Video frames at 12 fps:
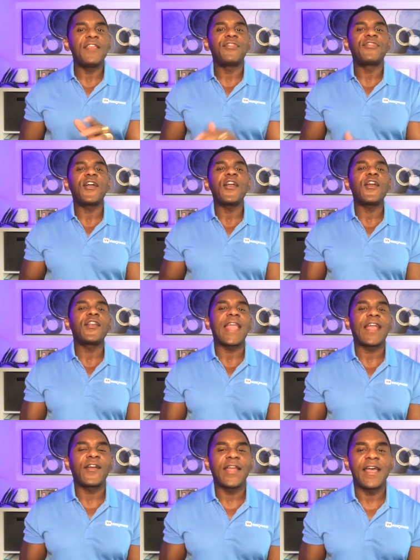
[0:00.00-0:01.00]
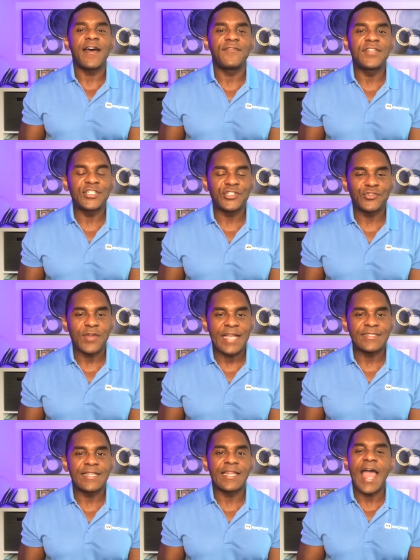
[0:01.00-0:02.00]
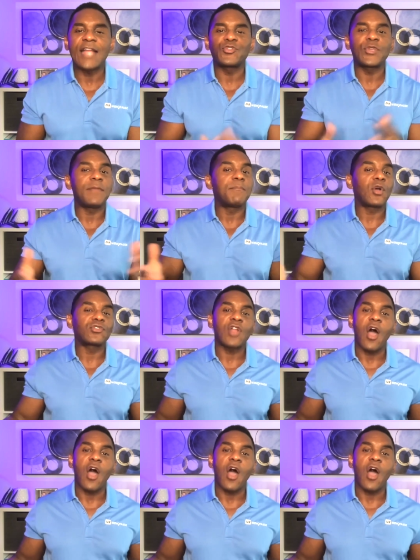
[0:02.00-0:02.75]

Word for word: third area of distress that I treat most